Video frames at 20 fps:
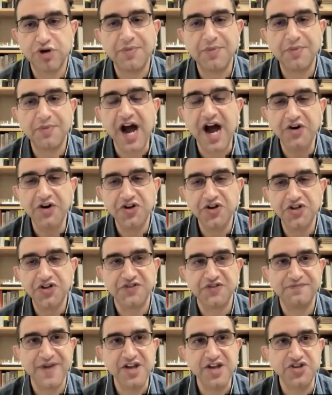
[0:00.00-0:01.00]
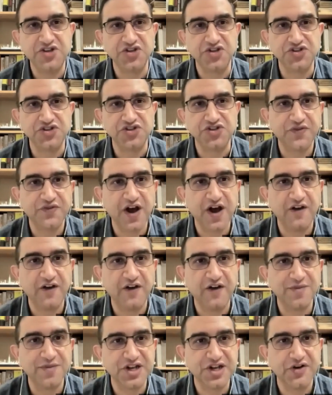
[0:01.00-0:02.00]
probably hundreds of pages
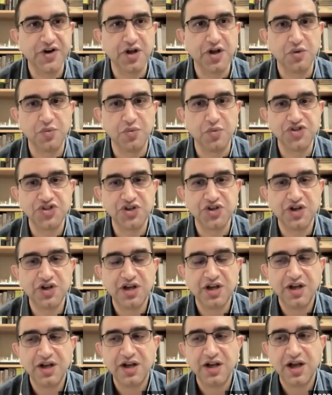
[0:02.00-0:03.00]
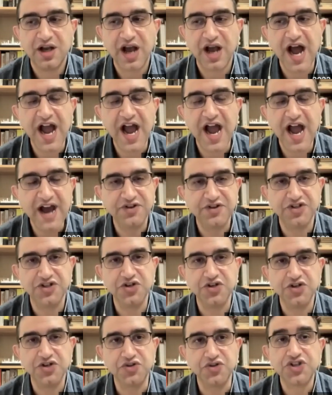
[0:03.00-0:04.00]
of material which I haven't
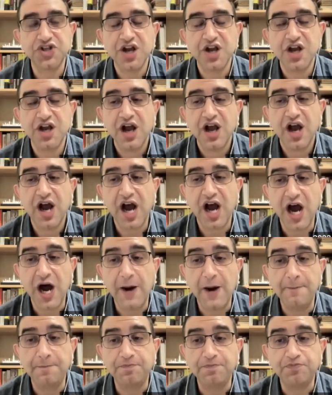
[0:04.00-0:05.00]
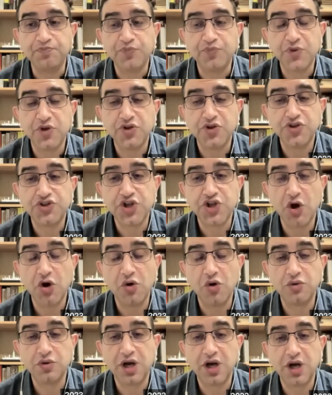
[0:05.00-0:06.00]
used.
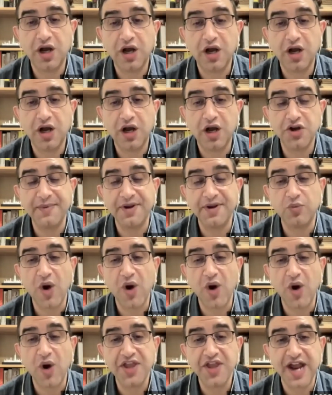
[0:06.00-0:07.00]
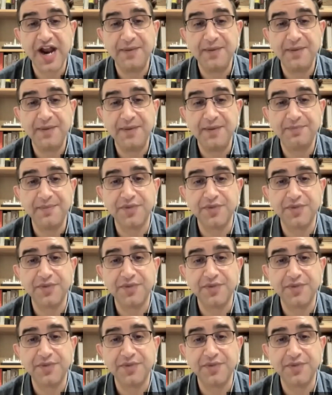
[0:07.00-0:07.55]
So, one thing that